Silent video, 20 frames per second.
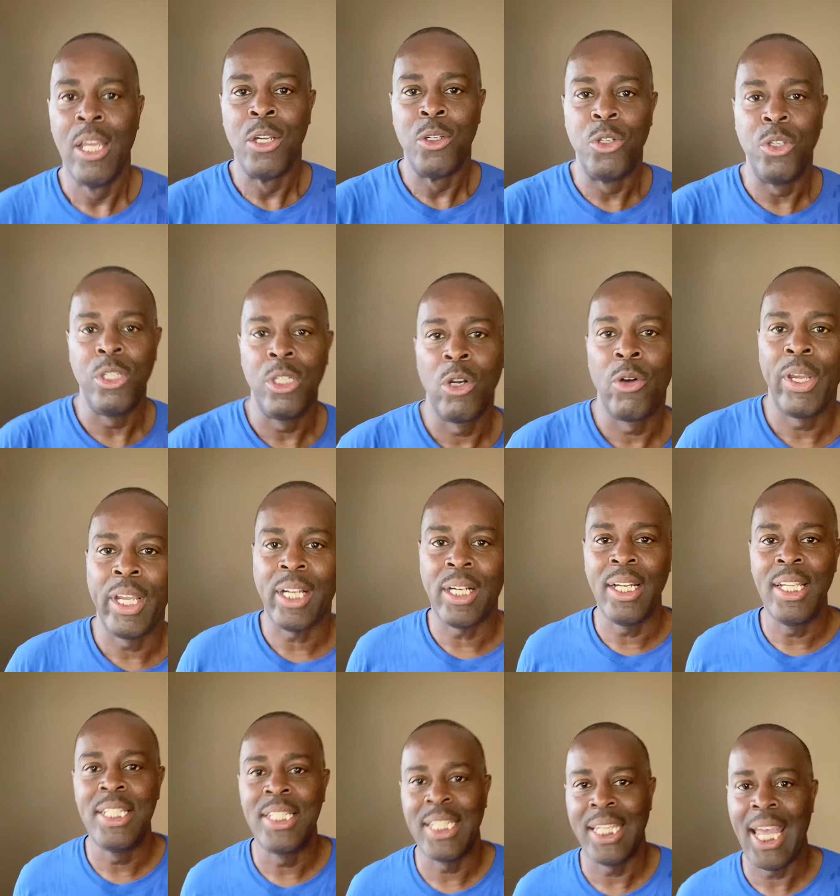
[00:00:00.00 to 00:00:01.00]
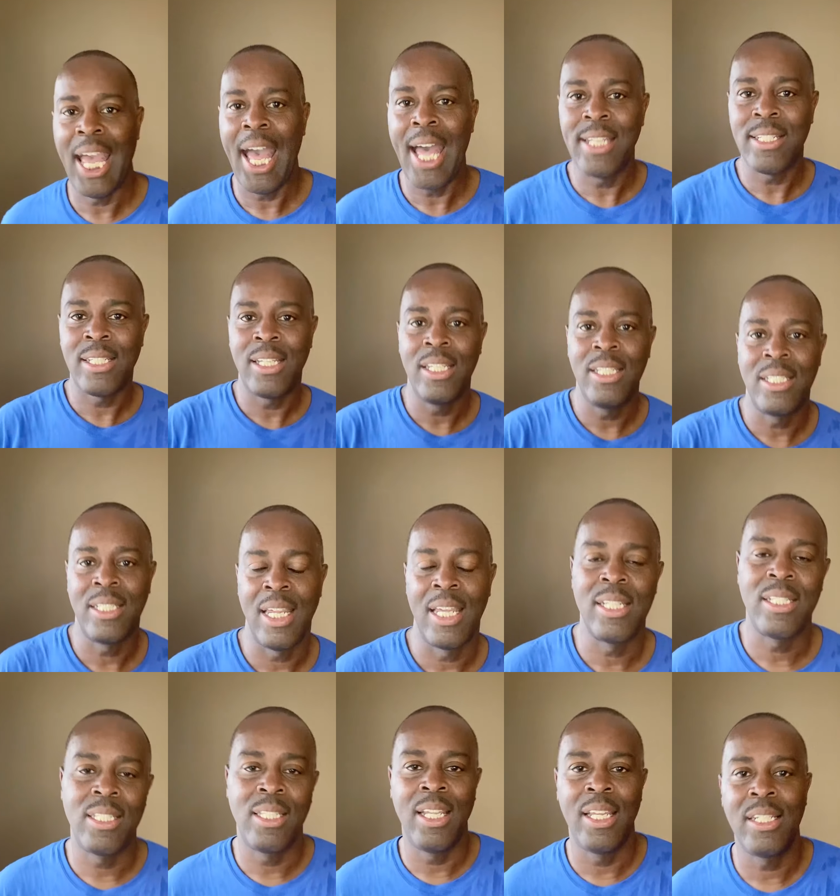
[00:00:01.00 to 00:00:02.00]
Do you know Ecclesiastes
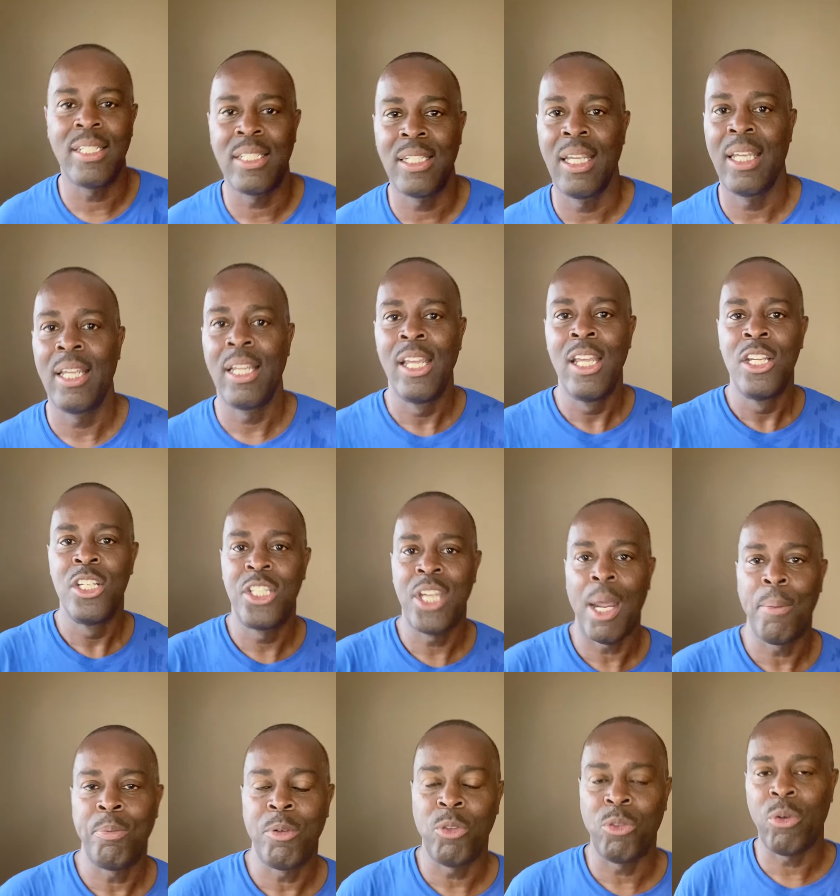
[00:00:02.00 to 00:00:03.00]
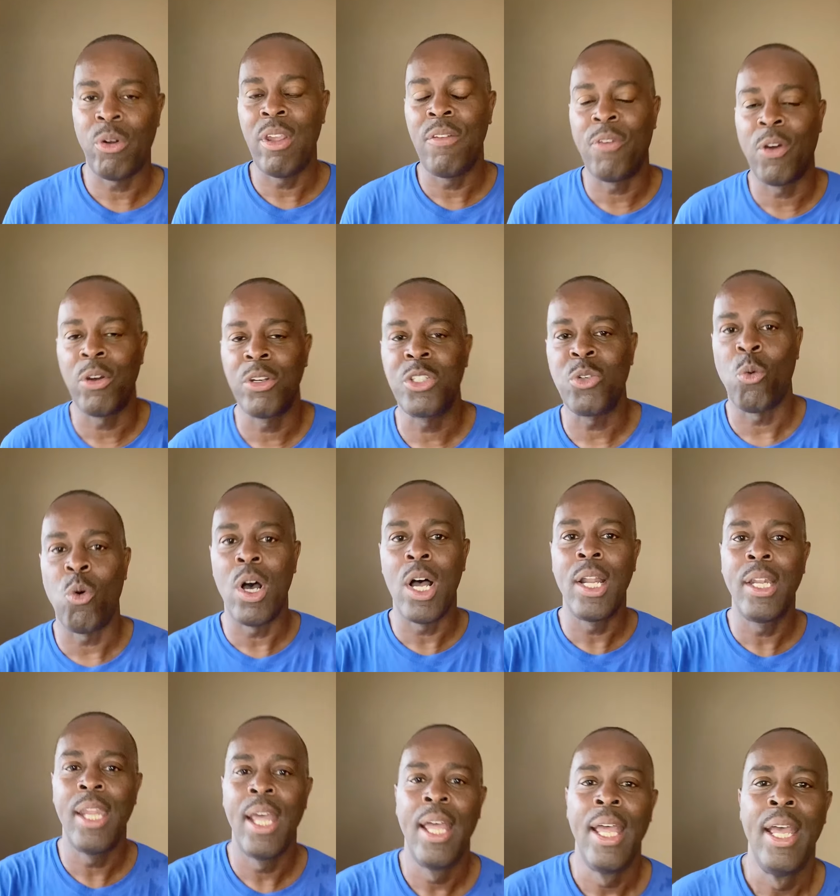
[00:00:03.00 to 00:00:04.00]
says this, chapter 3, verse
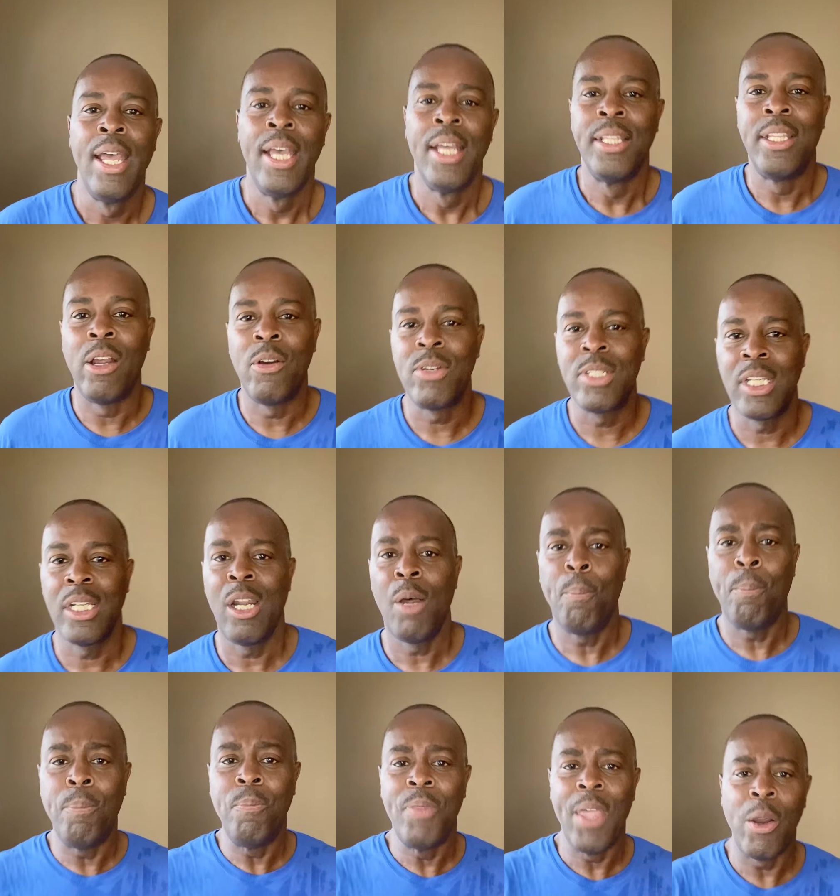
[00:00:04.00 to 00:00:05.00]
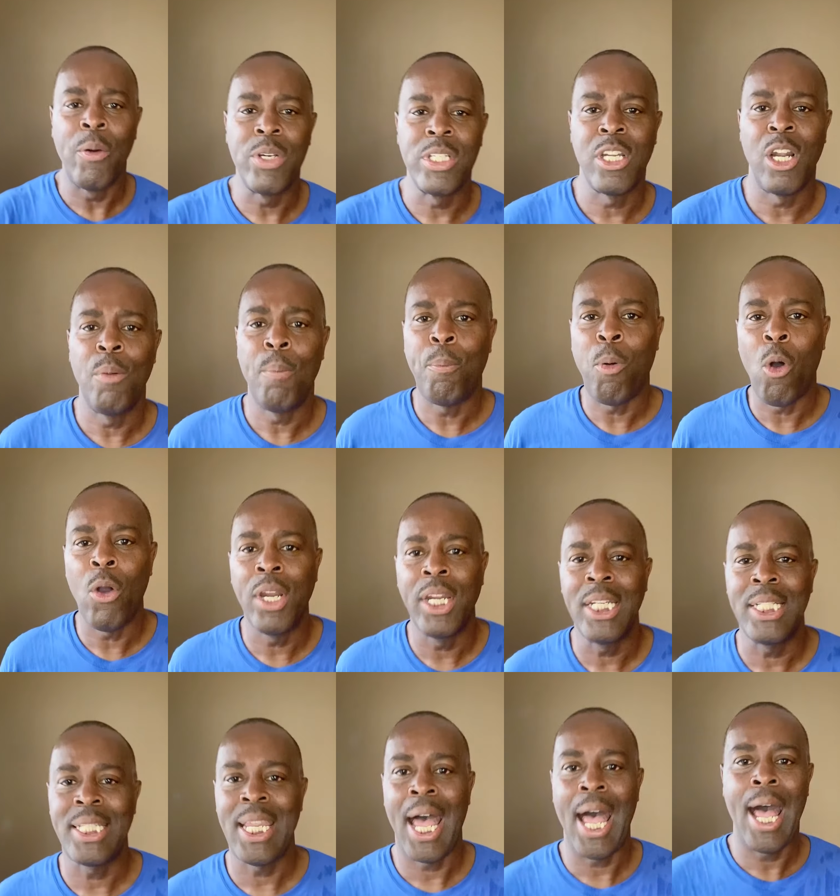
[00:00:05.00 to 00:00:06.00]
1? There is an
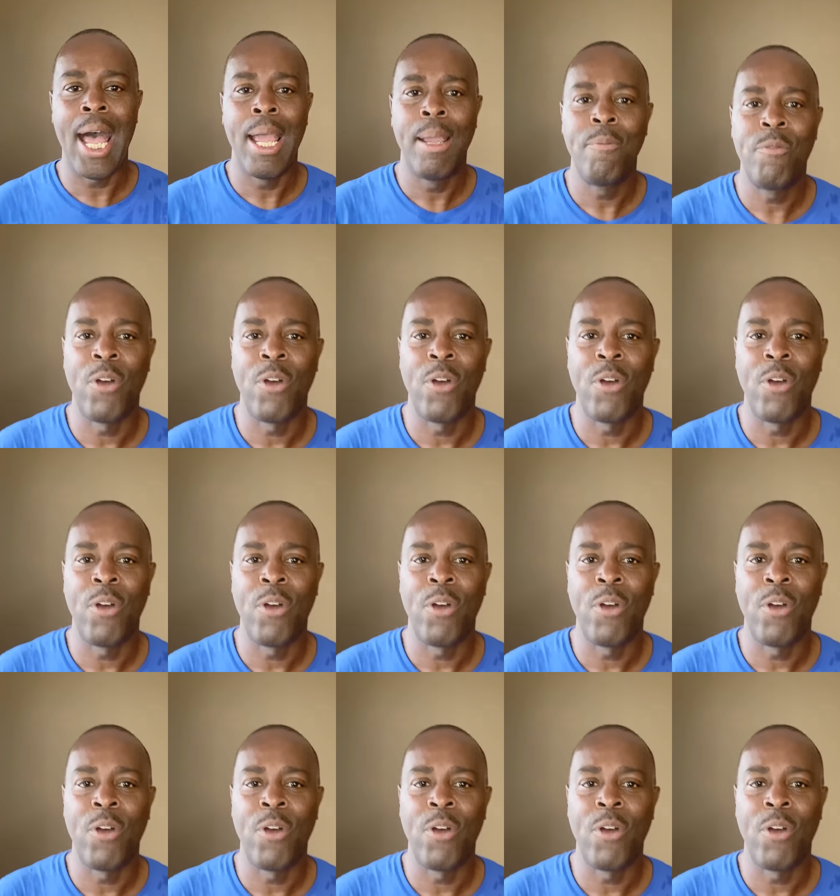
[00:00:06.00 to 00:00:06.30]
appointed time